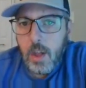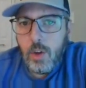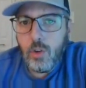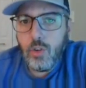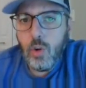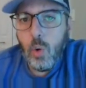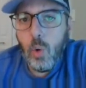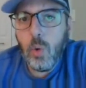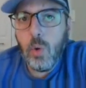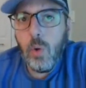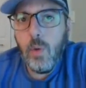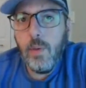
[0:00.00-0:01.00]
Your
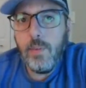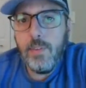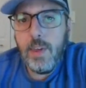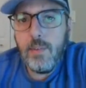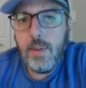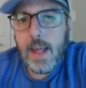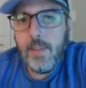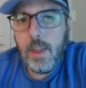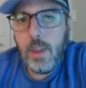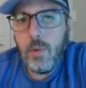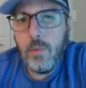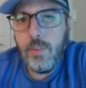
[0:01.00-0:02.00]
total dividend
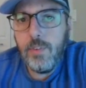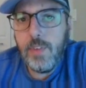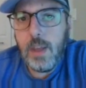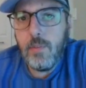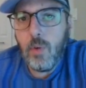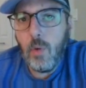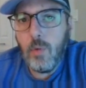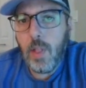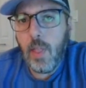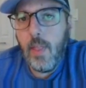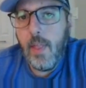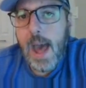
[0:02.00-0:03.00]
that you received over
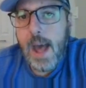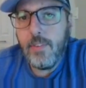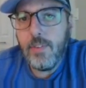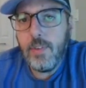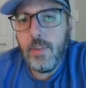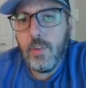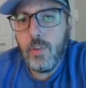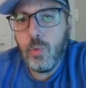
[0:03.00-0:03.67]
the last